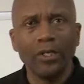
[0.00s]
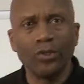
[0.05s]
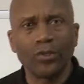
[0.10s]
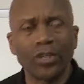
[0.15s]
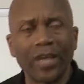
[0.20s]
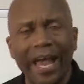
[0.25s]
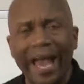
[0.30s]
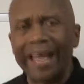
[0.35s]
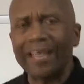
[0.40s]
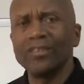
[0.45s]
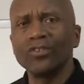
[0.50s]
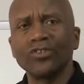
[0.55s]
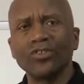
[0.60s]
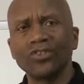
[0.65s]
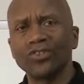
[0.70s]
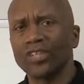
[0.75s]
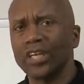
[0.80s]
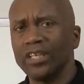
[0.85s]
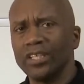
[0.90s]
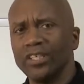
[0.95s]
see, I used to
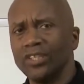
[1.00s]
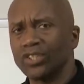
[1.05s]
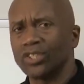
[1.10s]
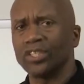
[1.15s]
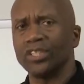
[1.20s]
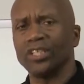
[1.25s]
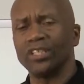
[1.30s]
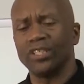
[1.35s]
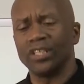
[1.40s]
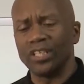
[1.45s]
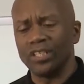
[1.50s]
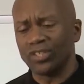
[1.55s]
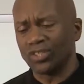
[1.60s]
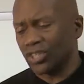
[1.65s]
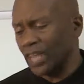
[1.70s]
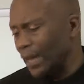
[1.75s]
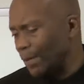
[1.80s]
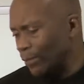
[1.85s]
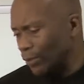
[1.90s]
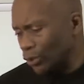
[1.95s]
say these
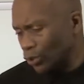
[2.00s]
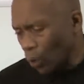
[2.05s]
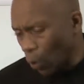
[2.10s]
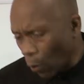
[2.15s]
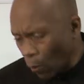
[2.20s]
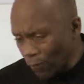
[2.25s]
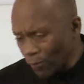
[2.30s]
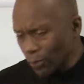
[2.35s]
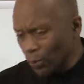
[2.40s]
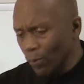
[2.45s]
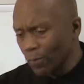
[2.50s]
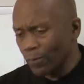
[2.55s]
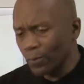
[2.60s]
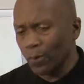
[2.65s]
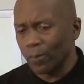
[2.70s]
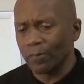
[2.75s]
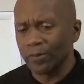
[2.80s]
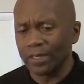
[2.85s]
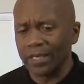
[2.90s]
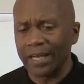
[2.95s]
statements over and over and
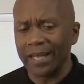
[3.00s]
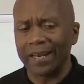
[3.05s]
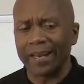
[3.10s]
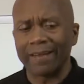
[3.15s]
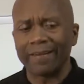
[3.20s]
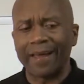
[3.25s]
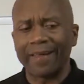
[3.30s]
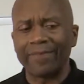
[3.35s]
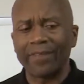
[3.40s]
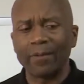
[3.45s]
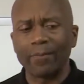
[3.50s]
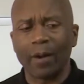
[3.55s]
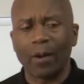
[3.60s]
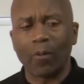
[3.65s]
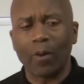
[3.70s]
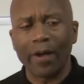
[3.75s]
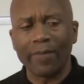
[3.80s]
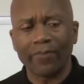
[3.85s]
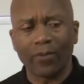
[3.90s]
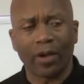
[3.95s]
over again. I think my
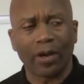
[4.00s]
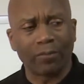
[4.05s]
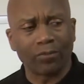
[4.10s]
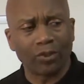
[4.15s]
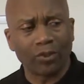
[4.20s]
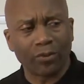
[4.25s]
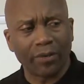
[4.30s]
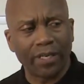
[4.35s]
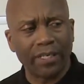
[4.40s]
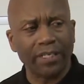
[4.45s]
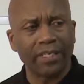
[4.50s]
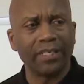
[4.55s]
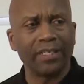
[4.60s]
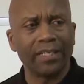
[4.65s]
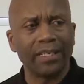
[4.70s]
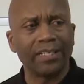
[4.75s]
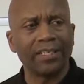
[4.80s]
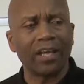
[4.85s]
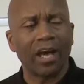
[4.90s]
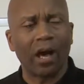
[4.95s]
wife thought I was crazy, and
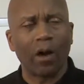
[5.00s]
then